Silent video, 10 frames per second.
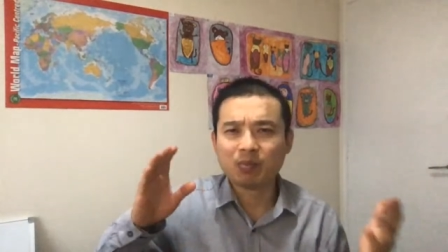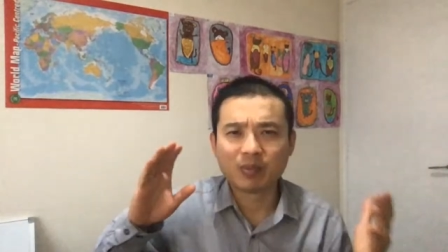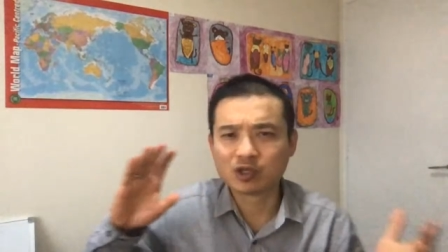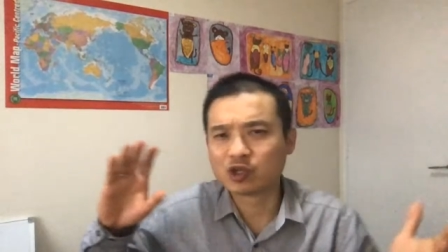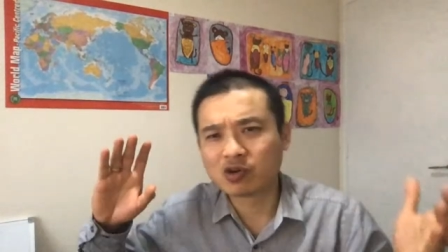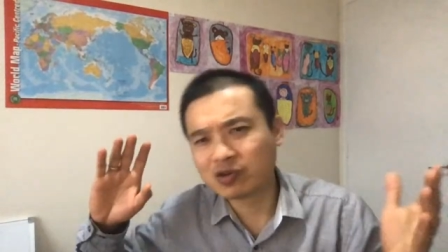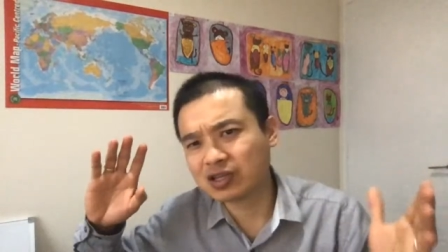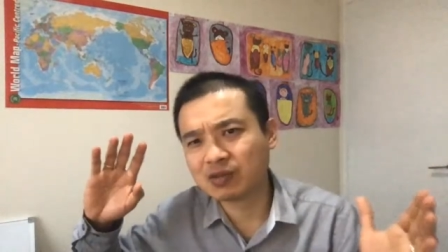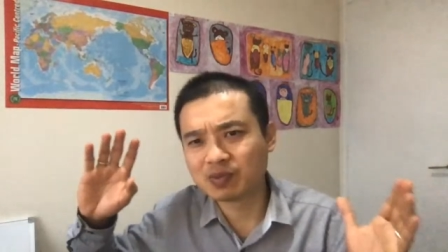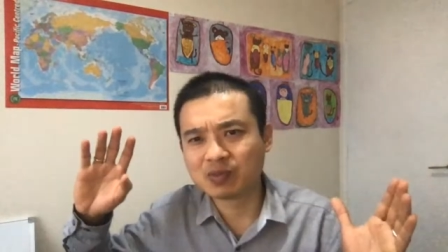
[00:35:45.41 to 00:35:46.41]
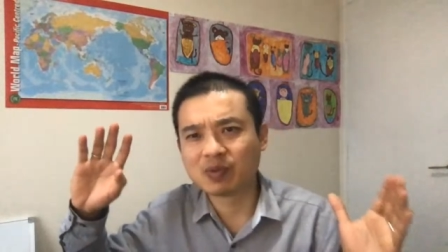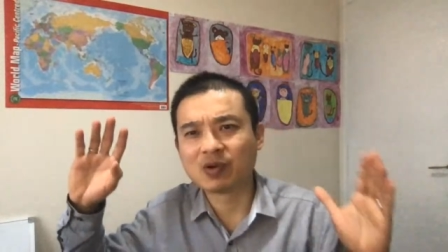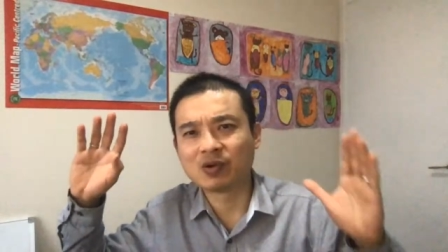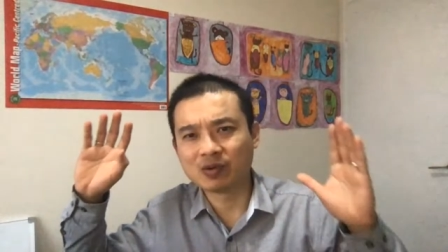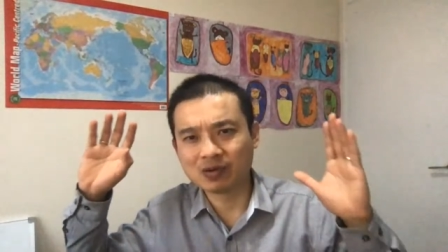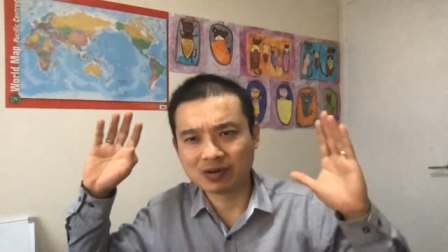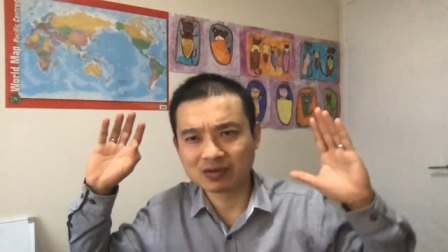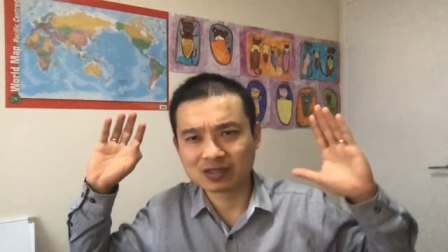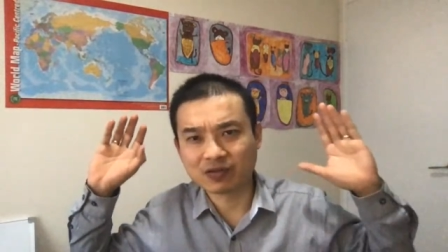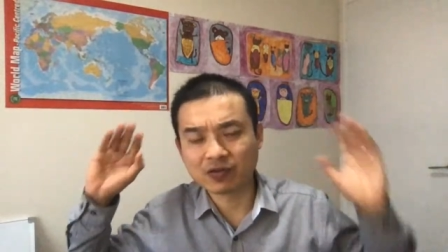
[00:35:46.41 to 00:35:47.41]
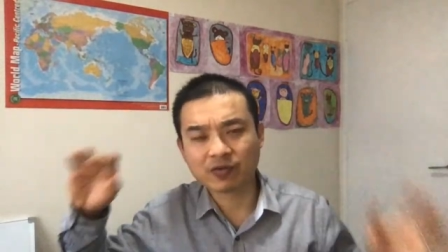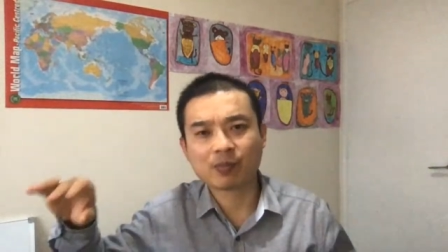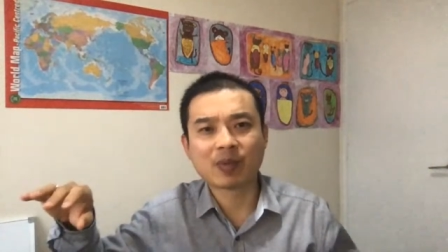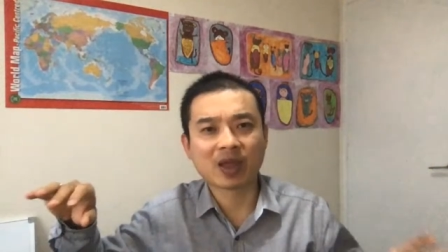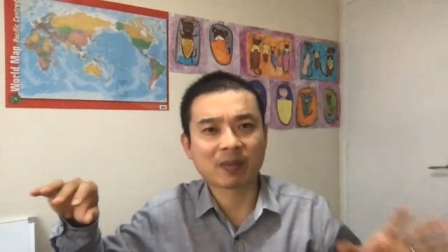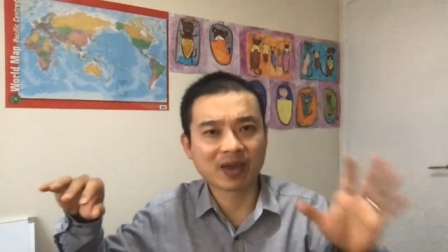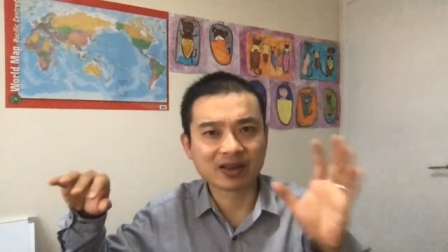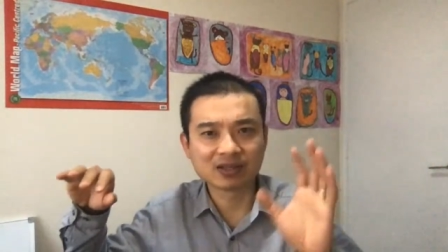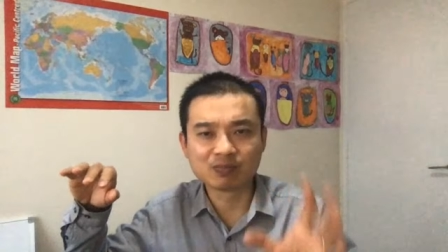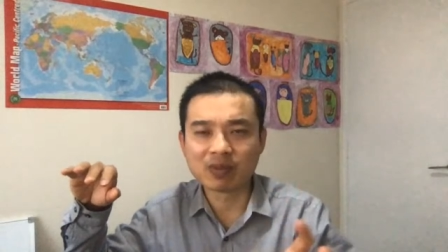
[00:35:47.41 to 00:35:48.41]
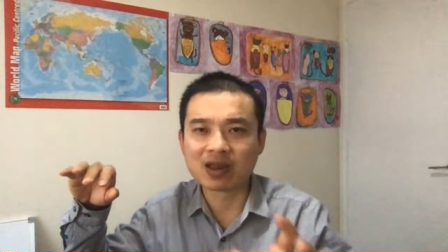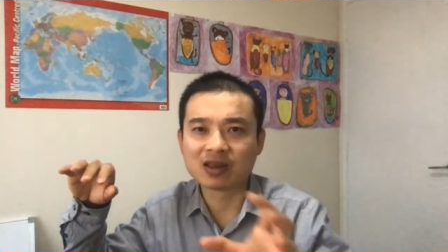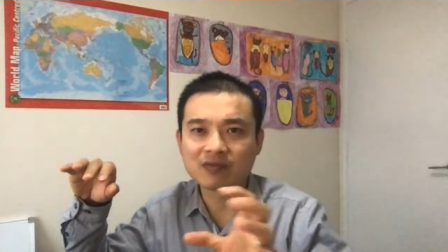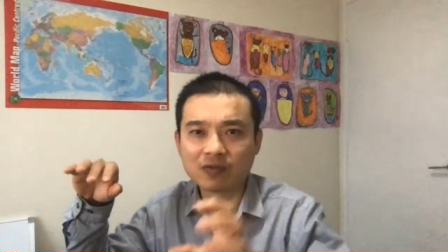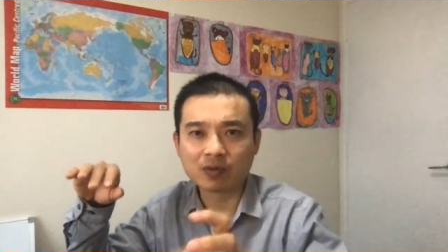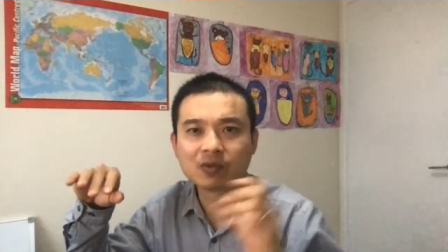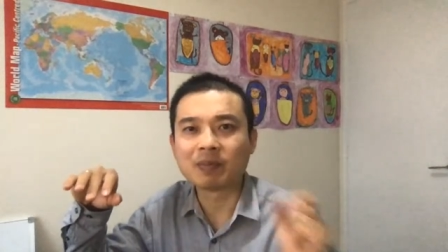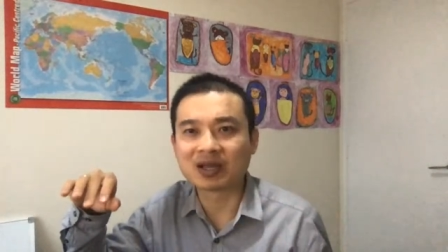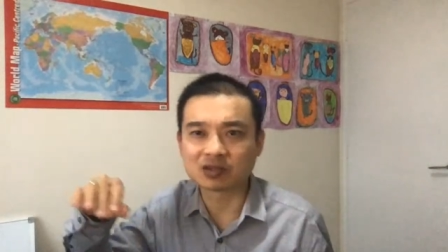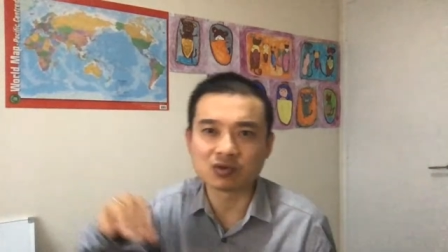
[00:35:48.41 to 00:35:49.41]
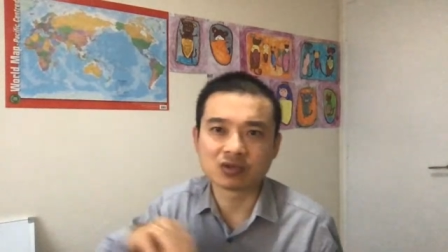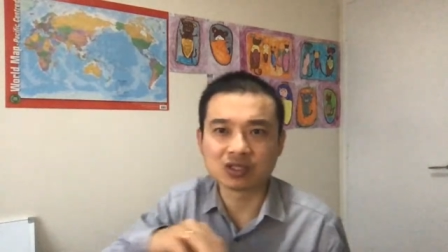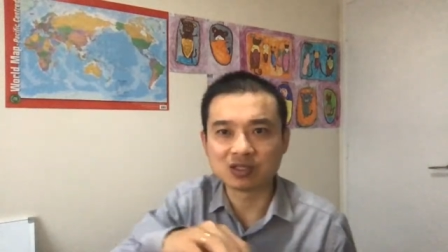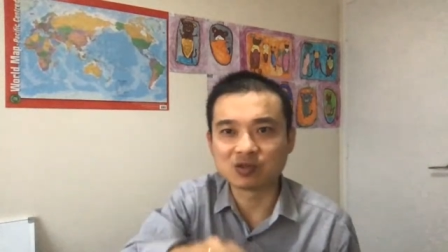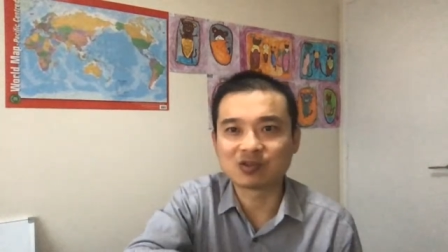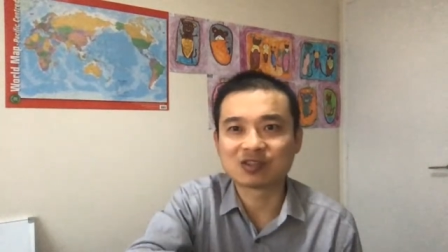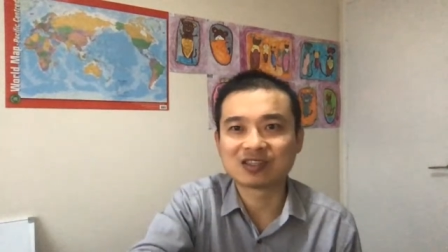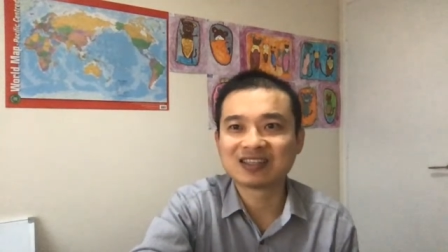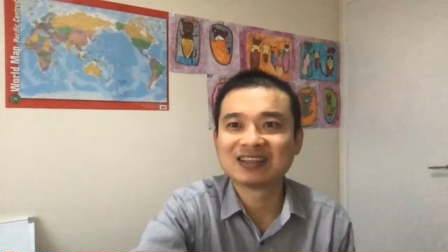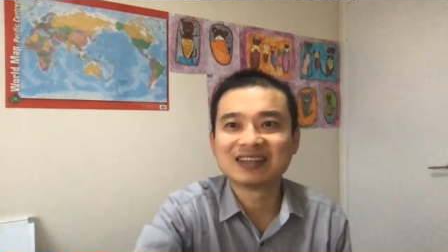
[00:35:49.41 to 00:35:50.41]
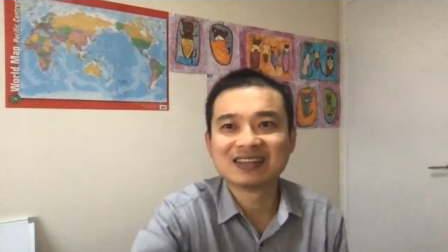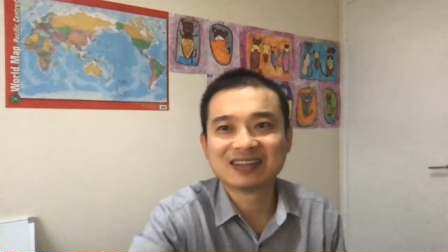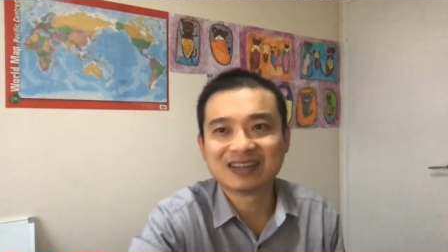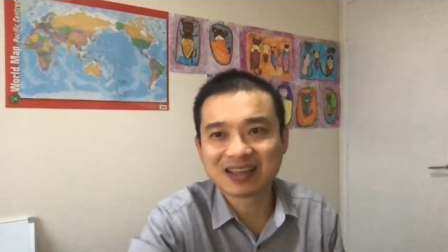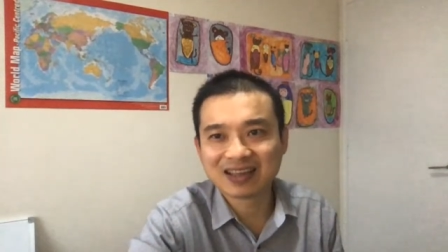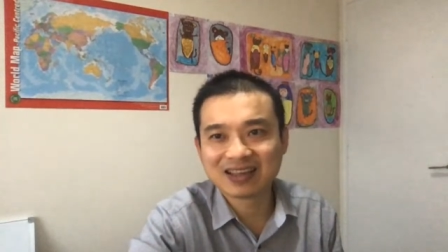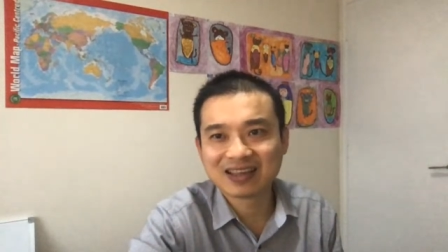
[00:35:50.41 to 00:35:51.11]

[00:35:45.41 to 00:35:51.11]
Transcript: majority people suffer from back pain is mainly for the muscles issues. Okay.